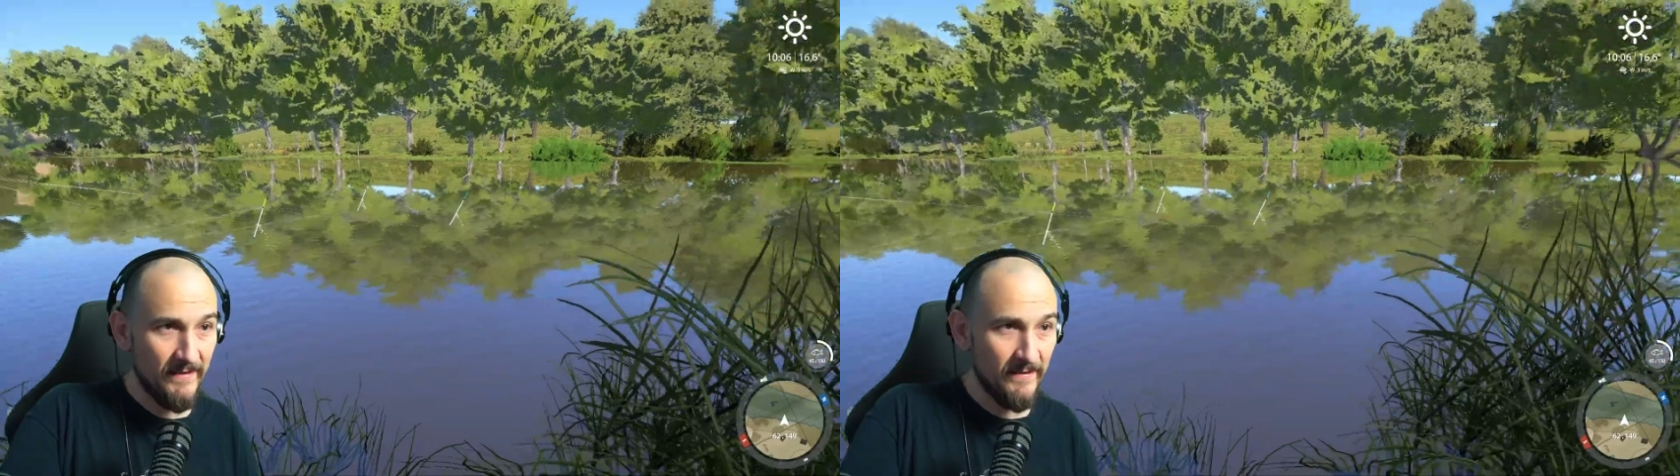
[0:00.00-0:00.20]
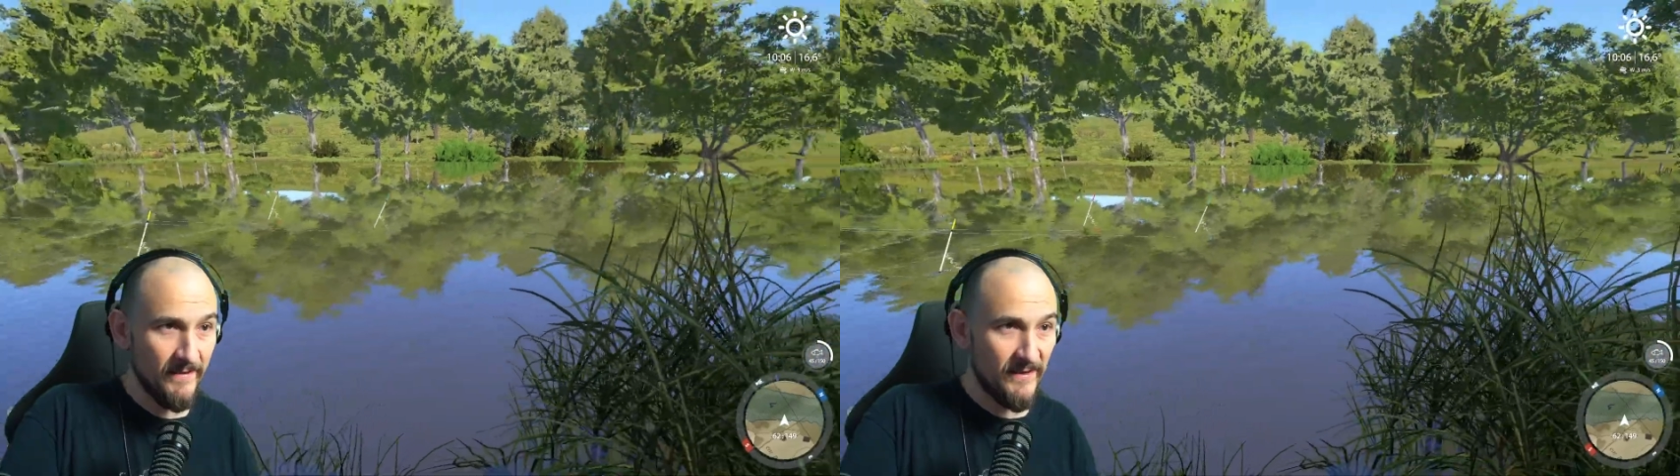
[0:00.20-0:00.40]

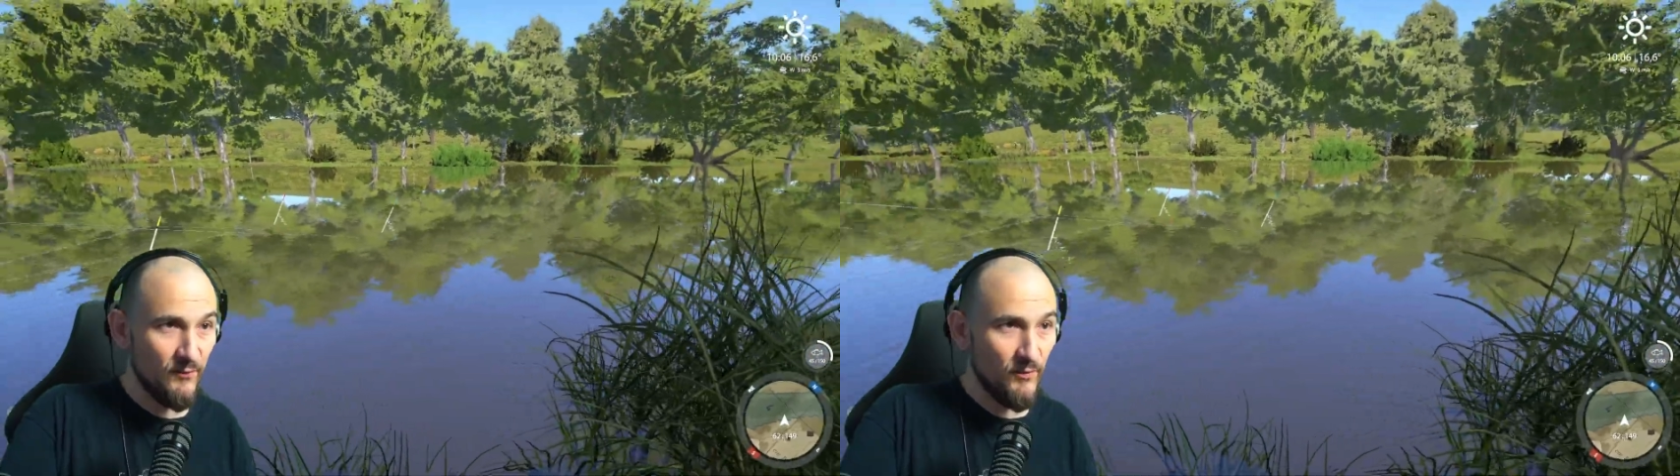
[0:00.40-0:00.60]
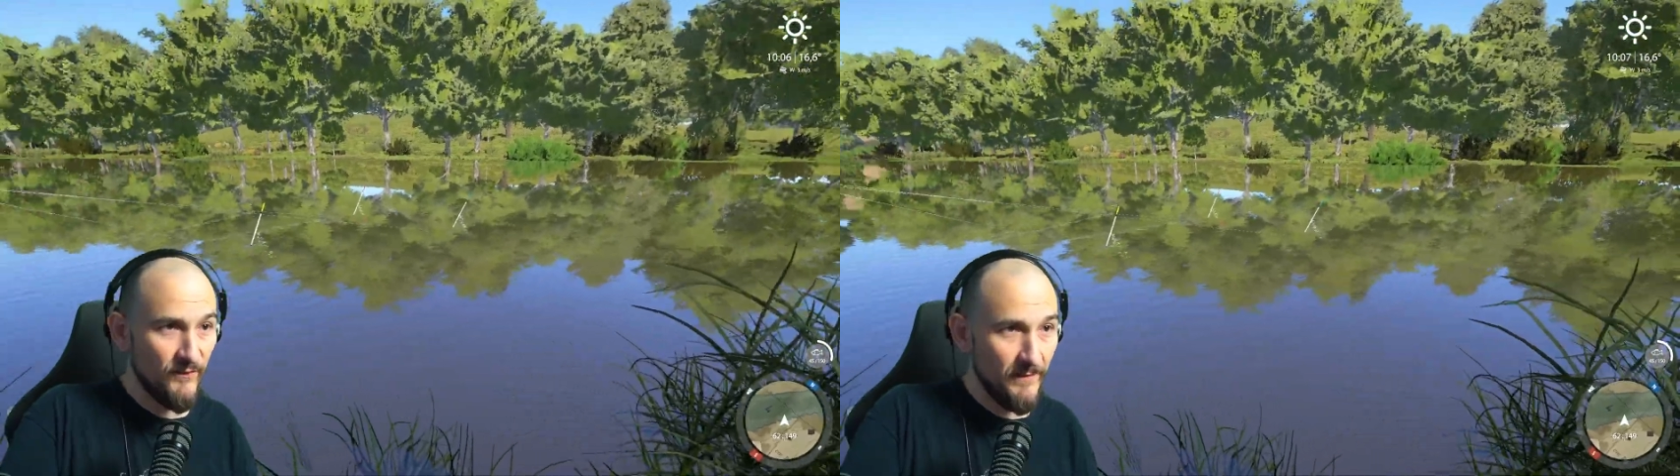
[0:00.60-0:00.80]
really
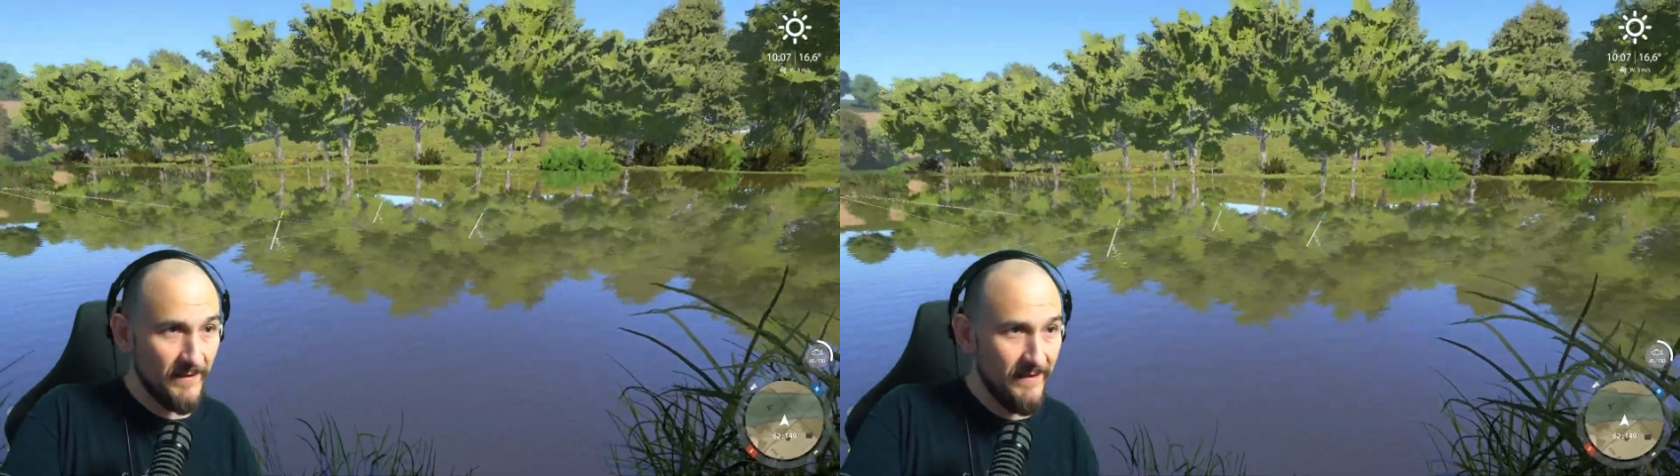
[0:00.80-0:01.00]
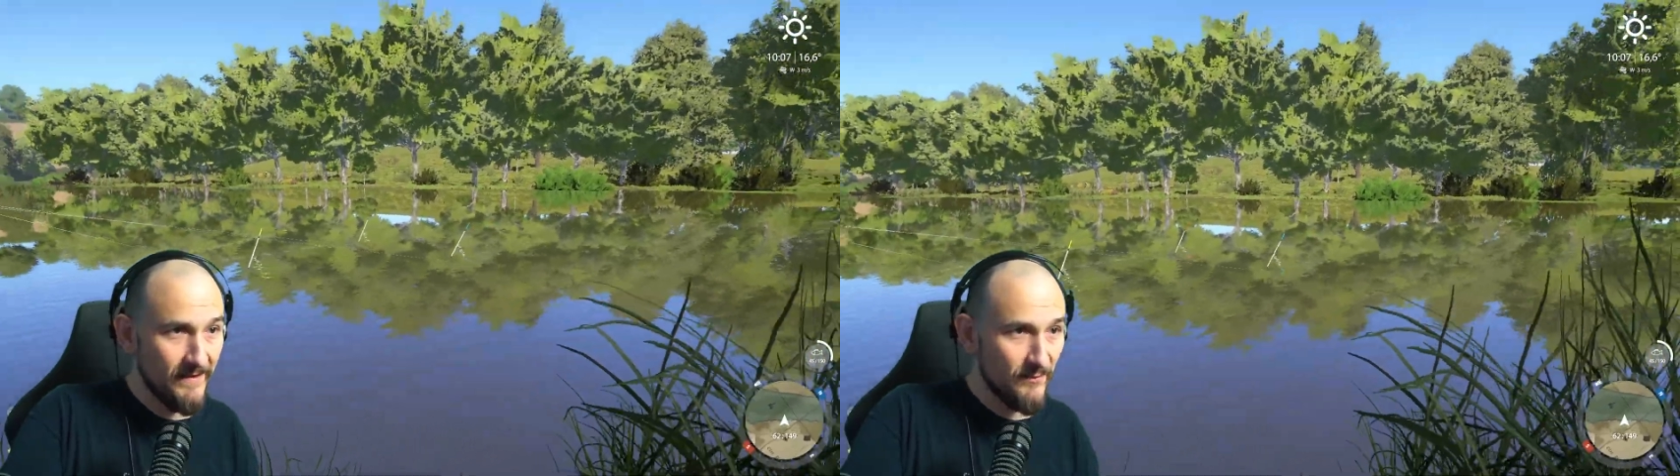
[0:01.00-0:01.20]
well,
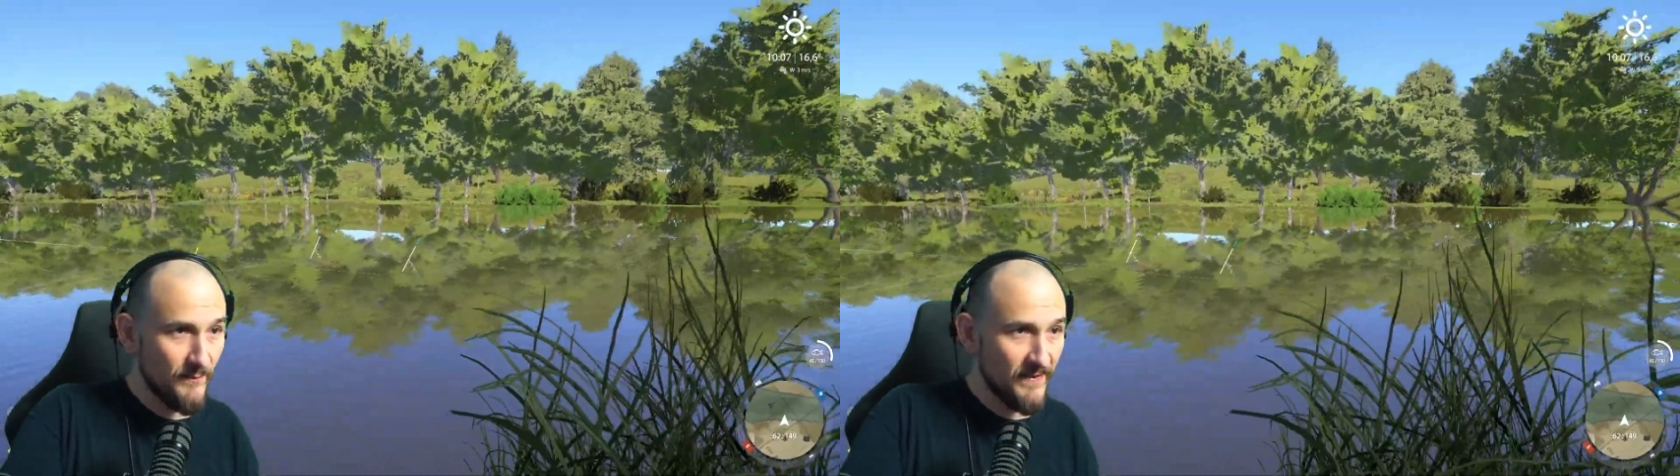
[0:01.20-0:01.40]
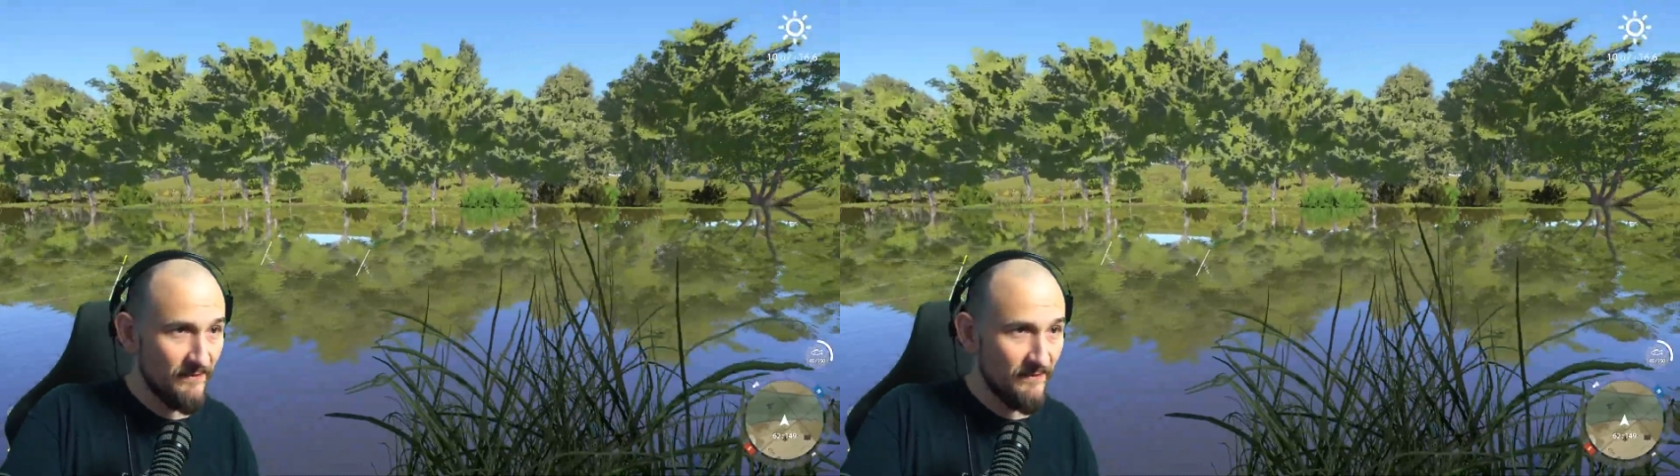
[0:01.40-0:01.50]
especially if